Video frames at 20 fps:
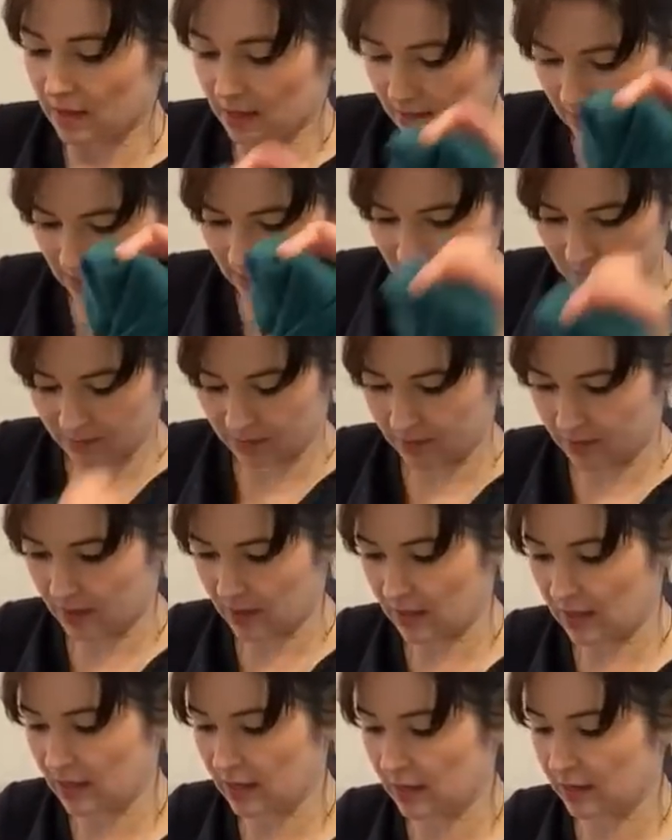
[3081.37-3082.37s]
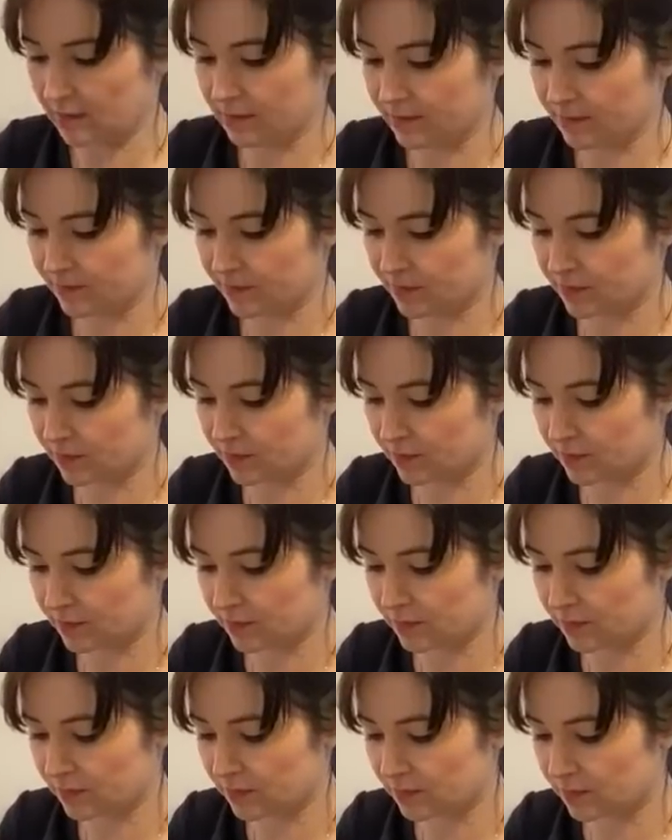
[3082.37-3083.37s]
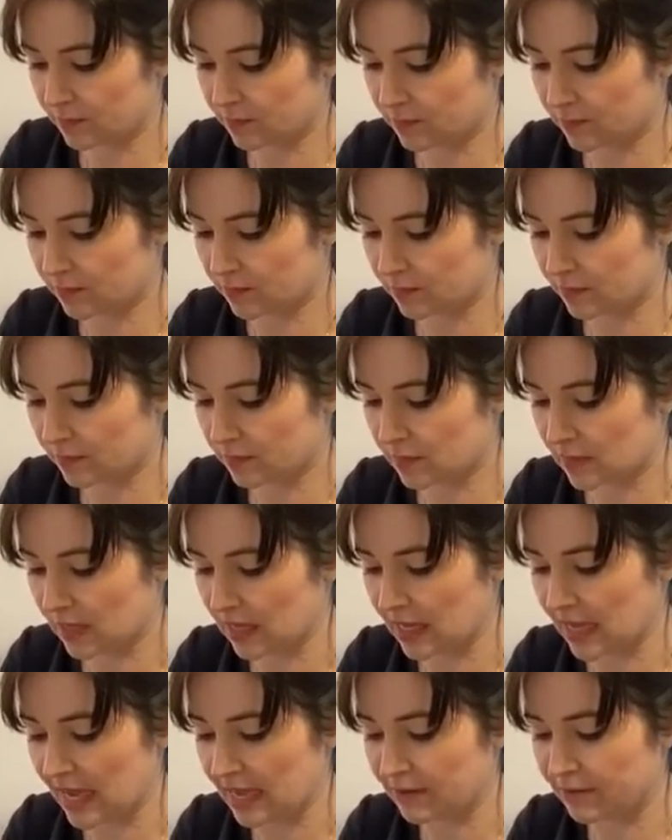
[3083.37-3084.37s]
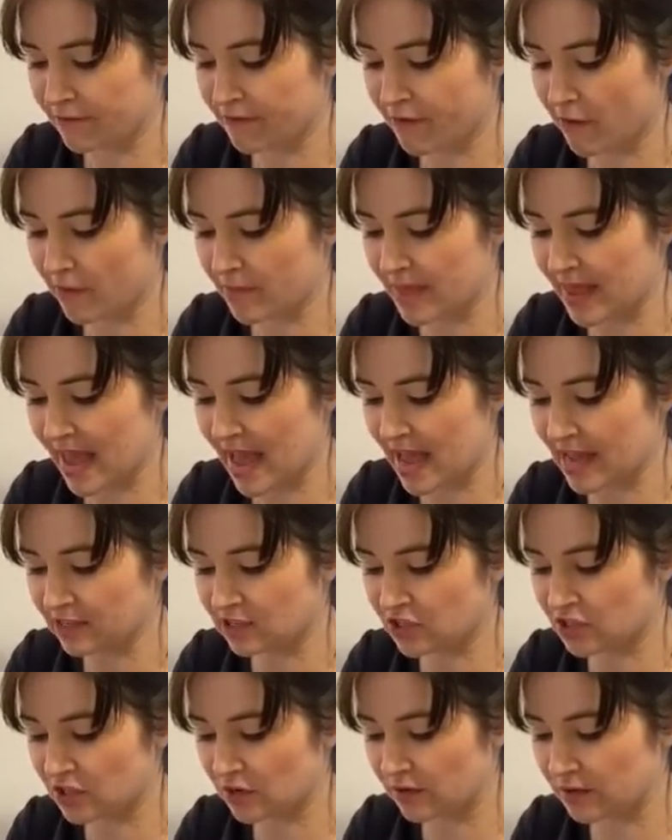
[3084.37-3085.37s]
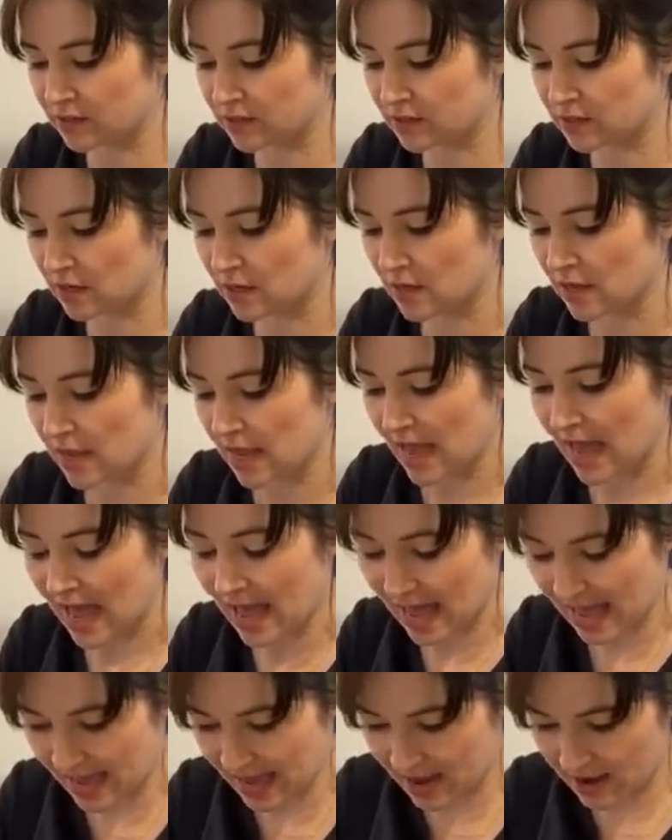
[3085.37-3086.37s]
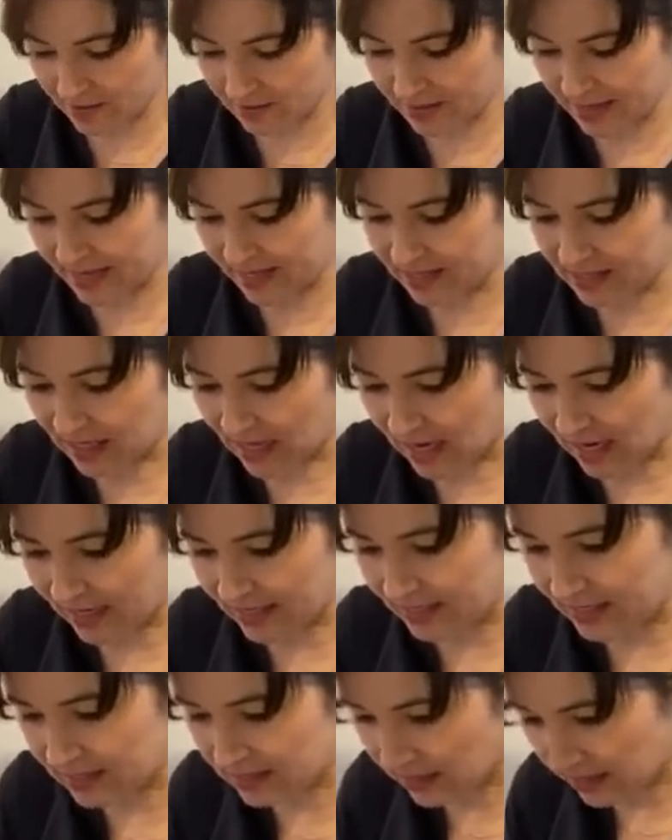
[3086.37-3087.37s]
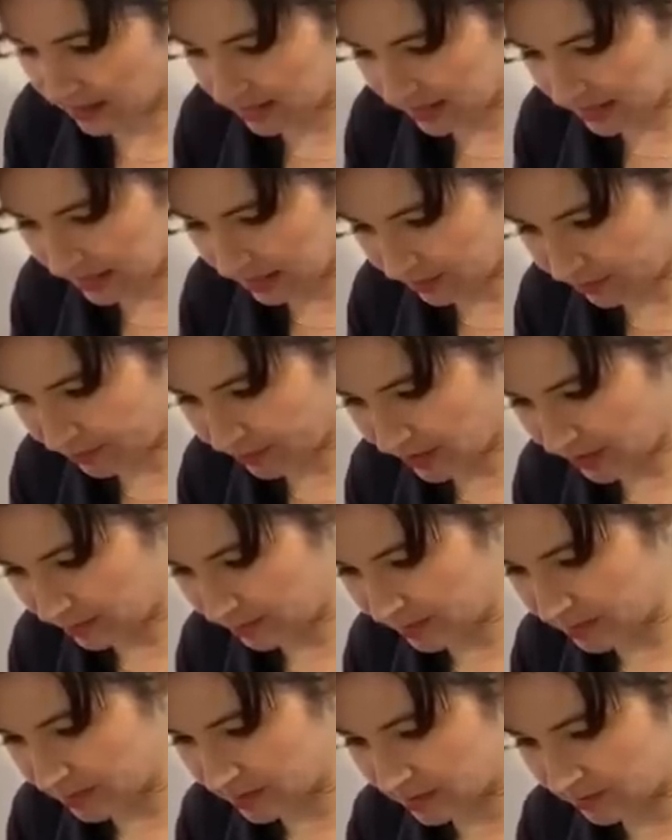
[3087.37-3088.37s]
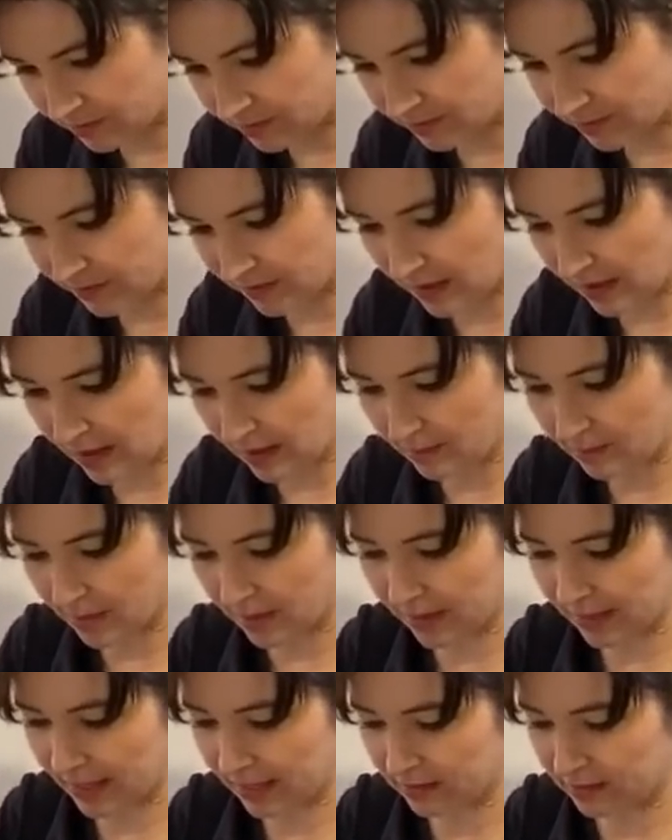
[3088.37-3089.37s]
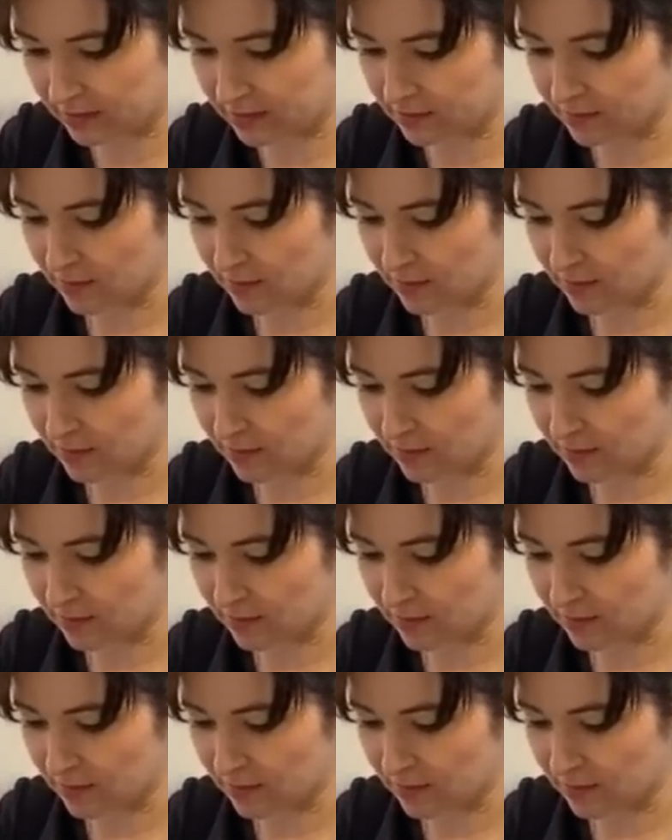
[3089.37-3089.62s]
keep the um, it in from the edge, so it's only tiny, tiny little fragments of um, are getting.